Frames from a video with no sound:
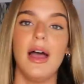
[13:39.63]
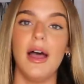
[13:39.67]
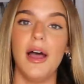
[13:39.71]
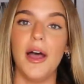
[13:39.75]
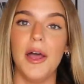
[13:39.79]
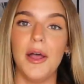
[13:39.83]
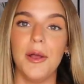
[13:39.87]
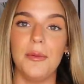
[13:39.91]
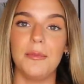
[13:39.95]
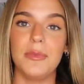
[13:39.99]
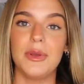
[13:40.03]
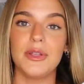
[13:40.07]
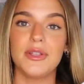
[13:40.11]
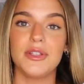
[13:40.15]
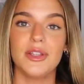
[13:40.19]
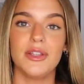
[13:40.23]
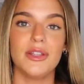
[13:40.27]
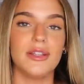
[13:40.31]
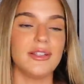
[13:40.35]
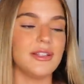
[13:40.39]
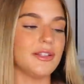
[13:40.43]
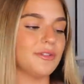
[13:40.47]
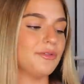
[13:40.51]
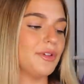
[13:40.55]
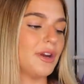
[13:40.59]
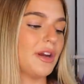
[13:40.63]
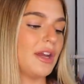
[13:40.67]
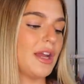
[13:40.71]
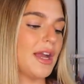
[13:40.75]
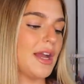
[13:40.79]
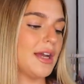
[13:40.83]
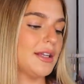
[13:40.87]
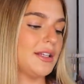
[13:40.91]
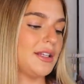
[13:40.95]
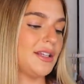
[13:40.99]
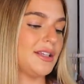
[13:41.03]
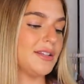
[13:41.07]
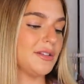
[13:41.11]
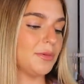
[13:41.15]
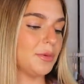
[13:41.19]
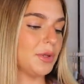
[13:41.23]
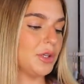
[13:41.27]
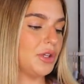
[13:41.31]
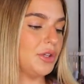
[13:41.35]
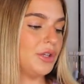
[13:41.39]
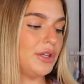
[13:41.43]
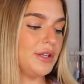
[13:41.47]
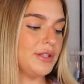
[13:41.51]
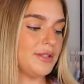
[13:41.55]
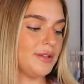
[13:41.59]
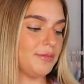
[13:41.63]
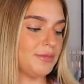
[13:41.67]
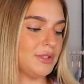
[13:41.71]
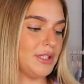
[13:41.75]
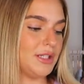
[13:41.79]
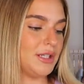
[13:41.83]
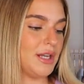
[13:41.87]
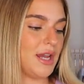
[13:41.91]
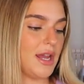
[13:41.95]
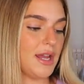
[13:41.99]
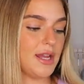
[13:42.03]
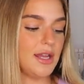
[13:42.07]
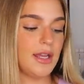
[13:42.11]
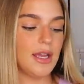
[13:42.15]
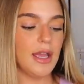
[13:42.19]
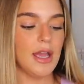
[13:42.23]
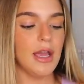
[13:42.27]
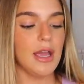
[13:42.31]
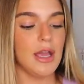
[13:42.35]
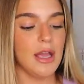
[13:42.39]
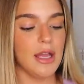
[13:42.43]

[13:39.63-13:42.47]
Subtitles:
So this is very handy because I'm going to need some today.